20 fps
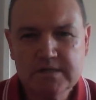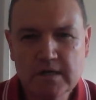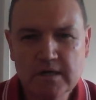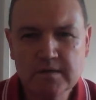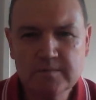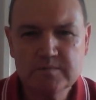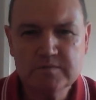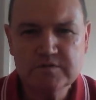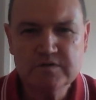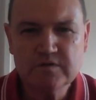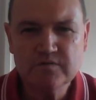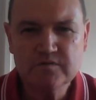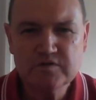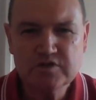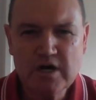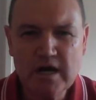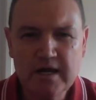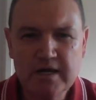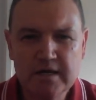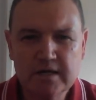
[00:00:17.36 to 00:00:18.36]
times of
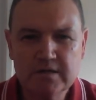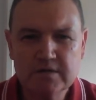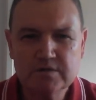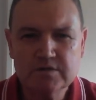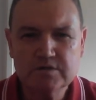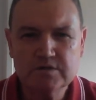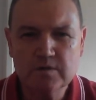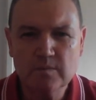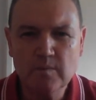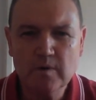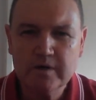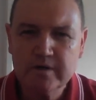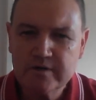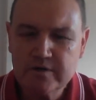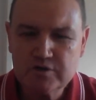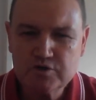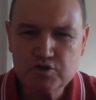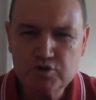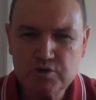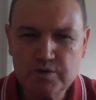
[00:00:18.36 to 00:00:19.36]
change. And one of
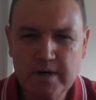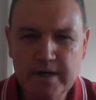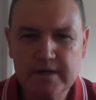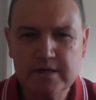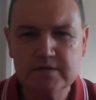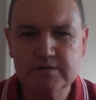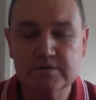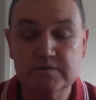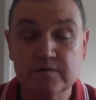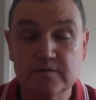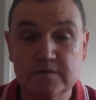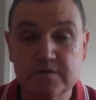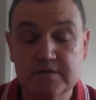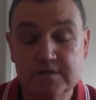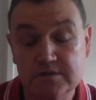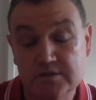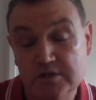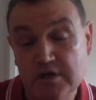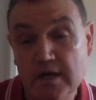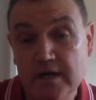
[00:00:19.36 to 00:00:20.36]
the triggers for
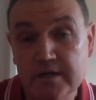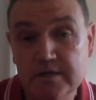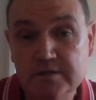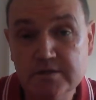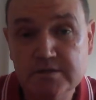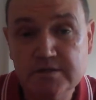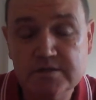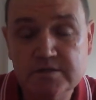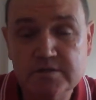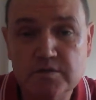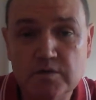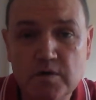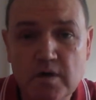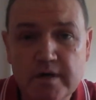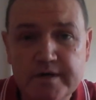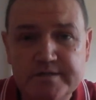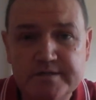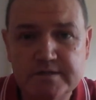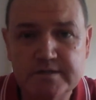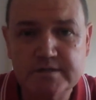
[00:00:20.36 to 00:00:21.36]
change is
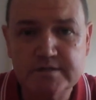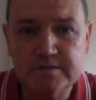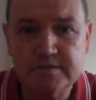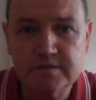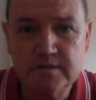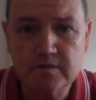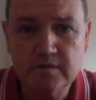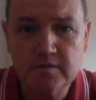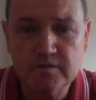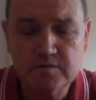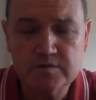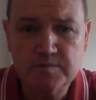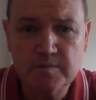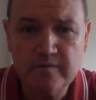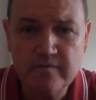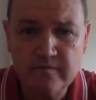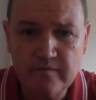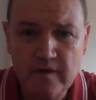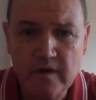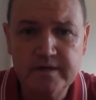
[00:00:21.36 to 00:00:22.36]
crisis. And of course,
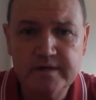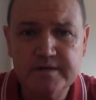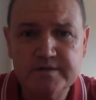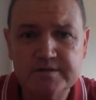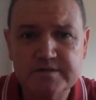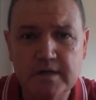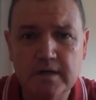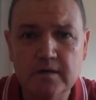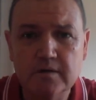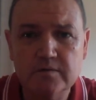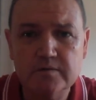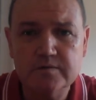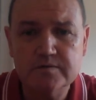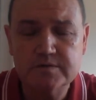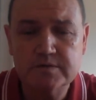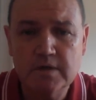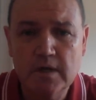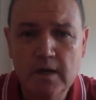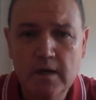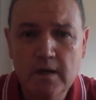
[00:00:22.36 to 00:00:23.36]
we find
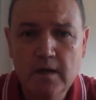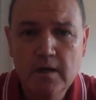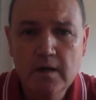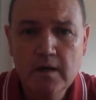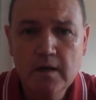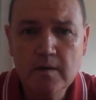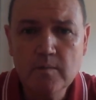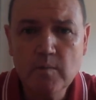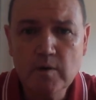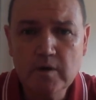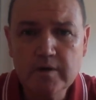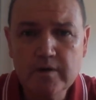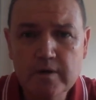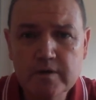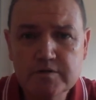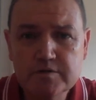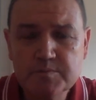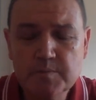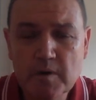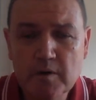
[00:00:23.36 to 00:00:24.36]
ourselves in one of
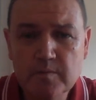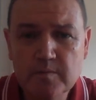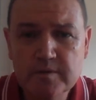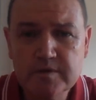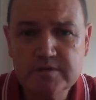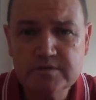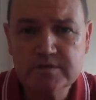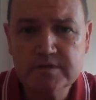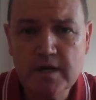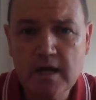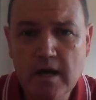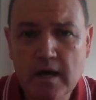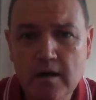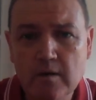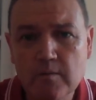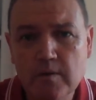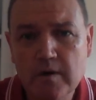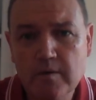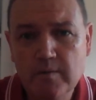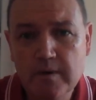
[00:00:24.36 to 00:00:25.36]
those moments
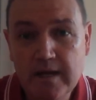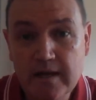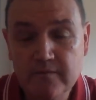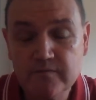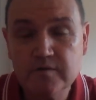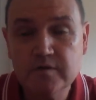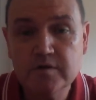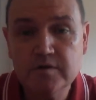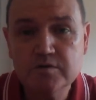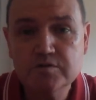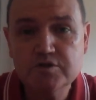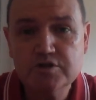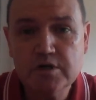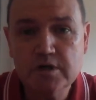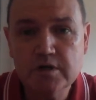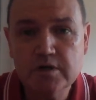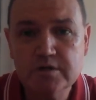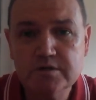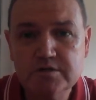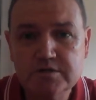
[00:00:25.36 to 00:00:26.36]
now where we have to do
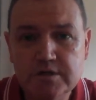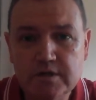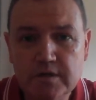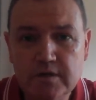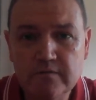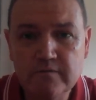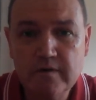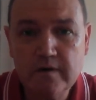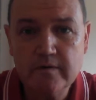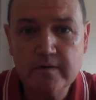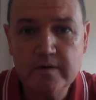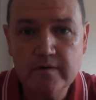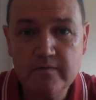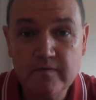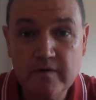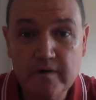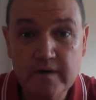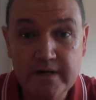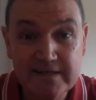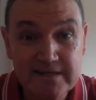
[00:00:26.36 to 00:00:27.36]
church in a very,
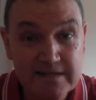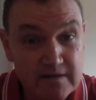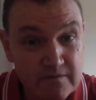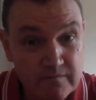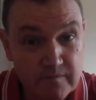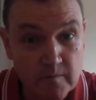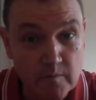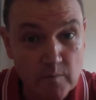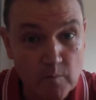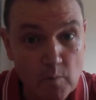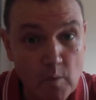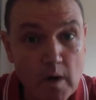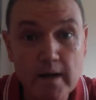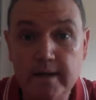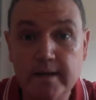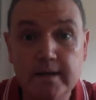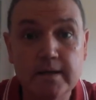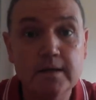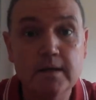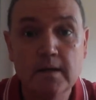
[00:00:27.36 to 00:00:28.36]
very different
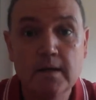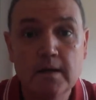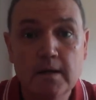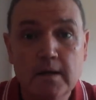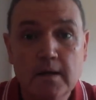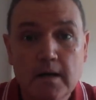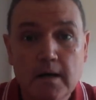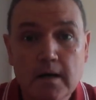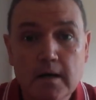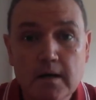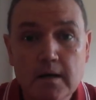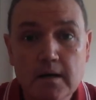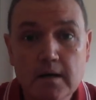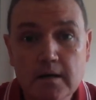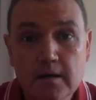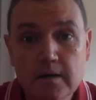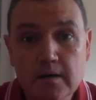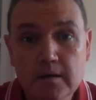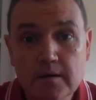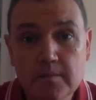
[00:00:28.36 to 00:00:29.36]
way
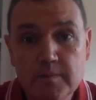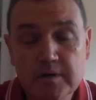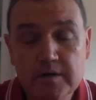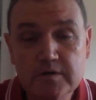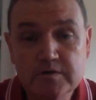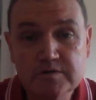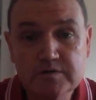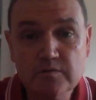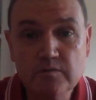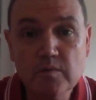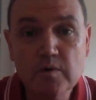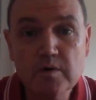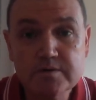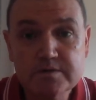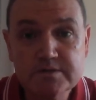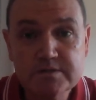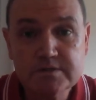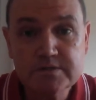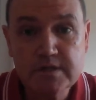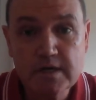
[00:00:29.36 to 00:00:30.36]
because of
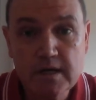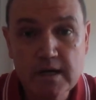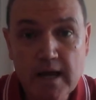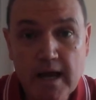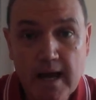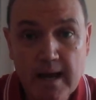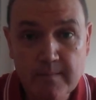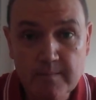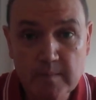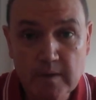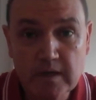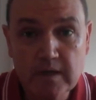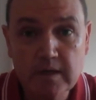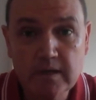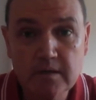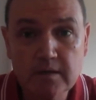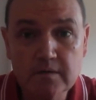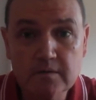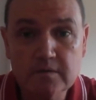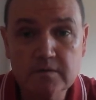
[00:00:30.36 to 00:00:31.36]
what's
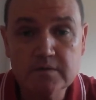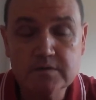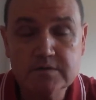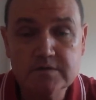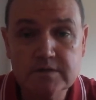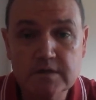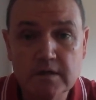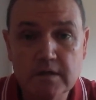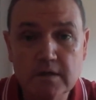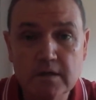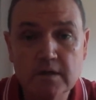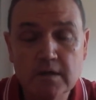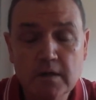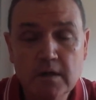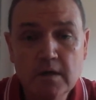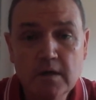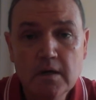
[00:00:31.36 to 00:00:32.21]
happening and